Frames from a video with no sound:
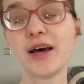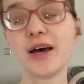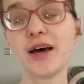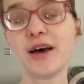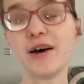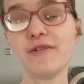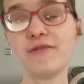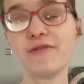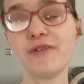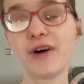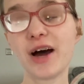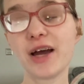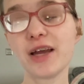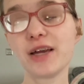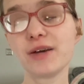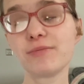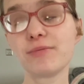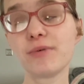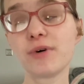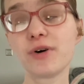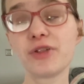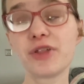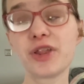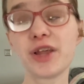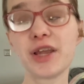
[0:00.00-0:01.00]

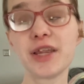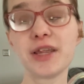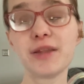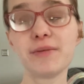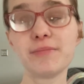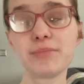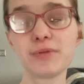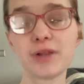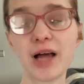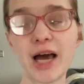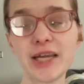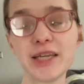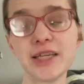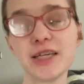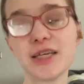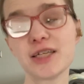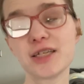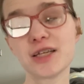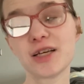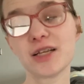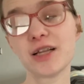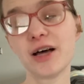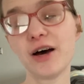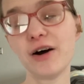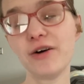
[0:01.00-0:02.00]
valuable than blindness
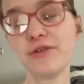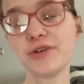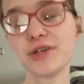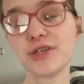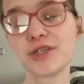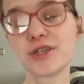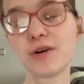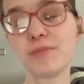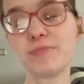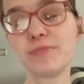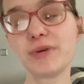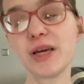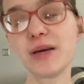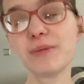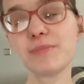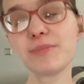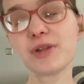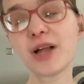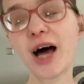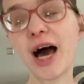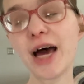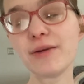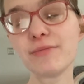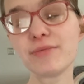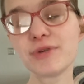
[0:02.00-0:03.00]
alone. So being
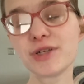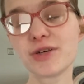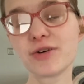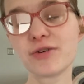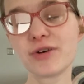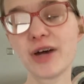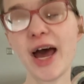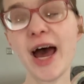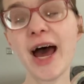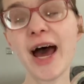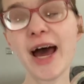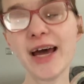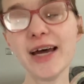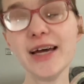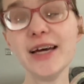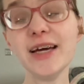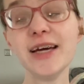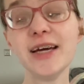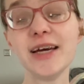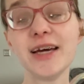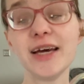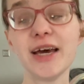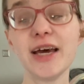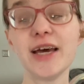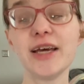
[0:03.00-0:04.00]
blind was okay.
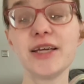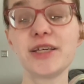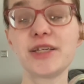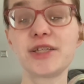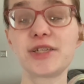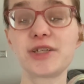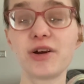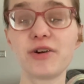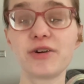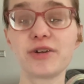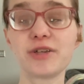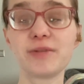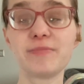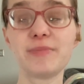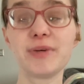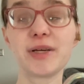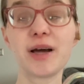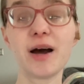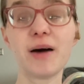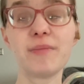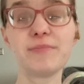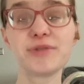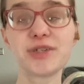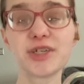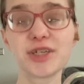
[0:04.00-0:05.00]
It started to
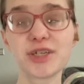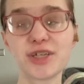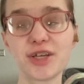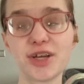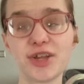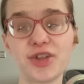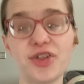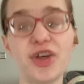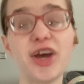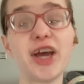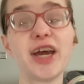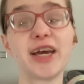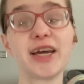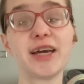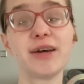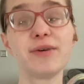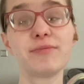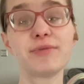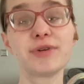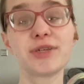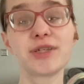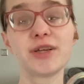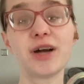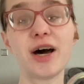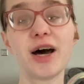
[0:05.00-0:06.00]
become just a thing. It
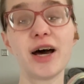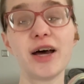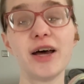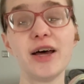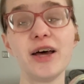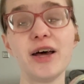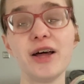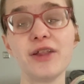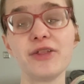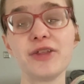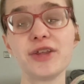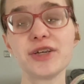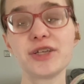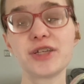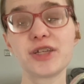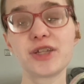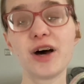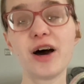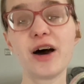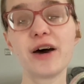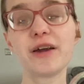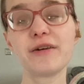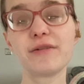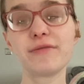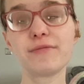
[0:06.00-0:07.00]
was not this
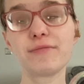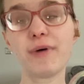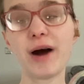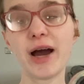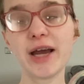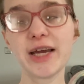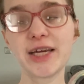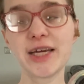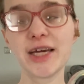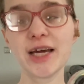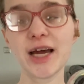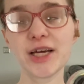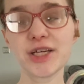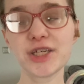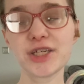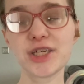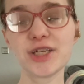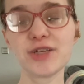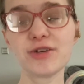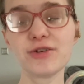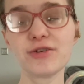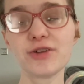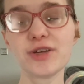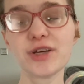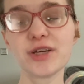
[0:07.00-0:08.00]
thought of, why can't she
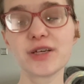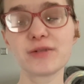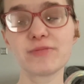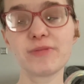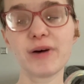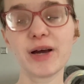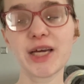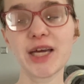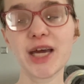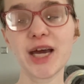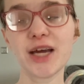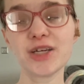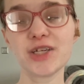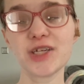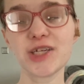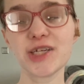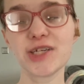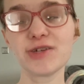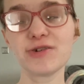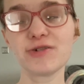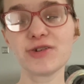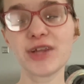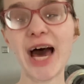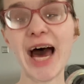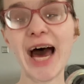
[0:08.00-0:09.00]
do this? Why can't she
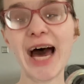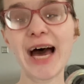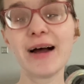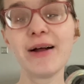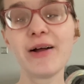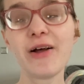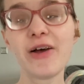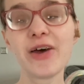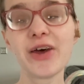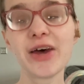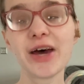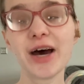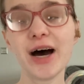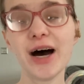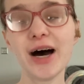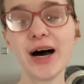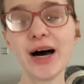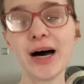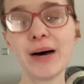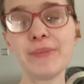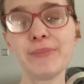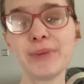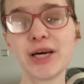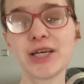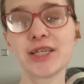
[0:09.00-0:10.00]
do that?
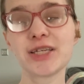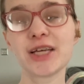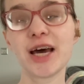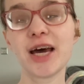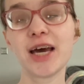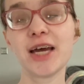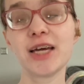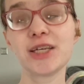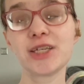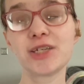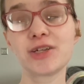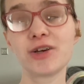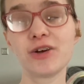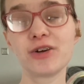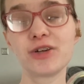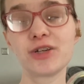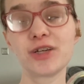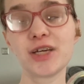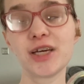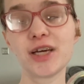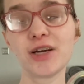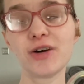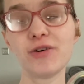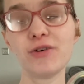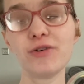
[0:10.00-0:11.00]
As I started to
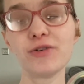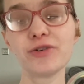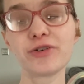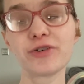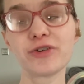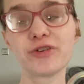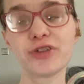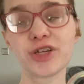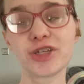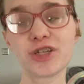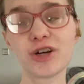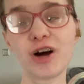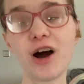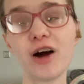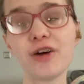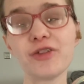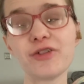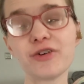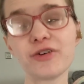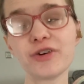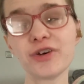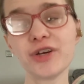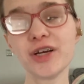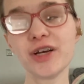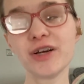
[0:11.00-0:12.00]
get older in the
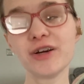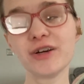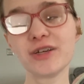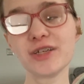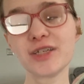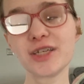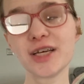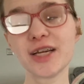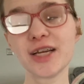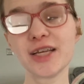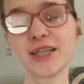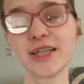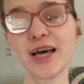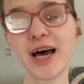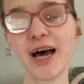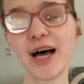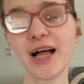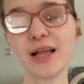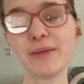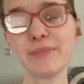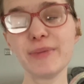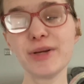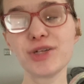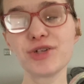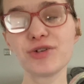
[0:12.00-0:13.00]
toddler years and in the
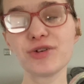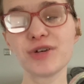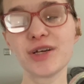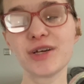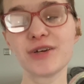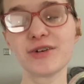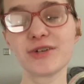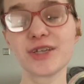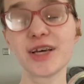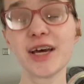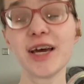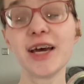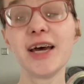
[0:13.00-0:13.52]
elementary years,